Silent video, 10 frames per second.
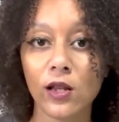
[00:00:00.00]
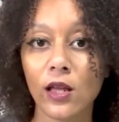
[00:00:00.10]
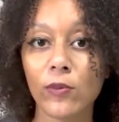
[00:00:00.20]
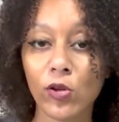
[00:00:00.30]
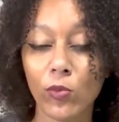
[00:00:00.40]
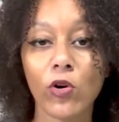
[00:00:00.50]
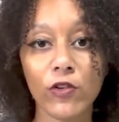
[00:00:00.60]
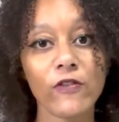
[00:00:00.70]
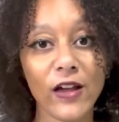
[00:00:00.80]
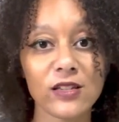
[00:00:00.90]
and be more
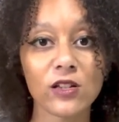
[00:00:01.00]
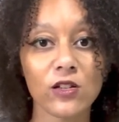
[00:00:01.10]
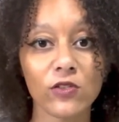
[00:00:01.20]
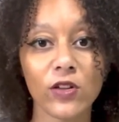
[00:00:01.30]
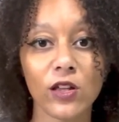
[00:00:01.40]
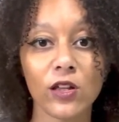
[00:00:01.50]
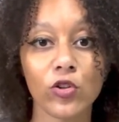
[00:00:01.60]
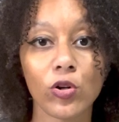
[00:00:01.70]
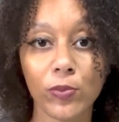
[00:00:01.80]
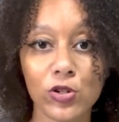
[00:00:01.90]
effective in
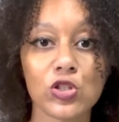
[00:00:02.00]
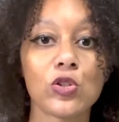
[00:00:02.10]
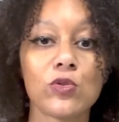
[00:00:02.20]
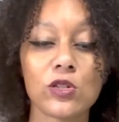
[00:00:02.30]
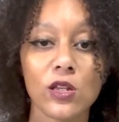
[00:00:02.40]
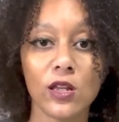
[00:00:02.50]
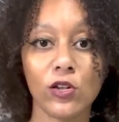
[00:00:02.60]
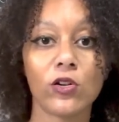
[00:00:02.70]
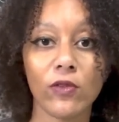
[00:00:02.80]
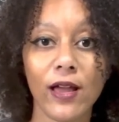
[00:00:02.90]
your pursuits in
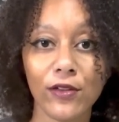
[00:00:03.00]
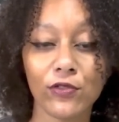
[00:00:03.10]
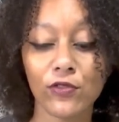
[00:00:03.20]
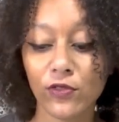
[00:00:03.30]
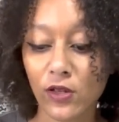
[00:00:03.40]
your life.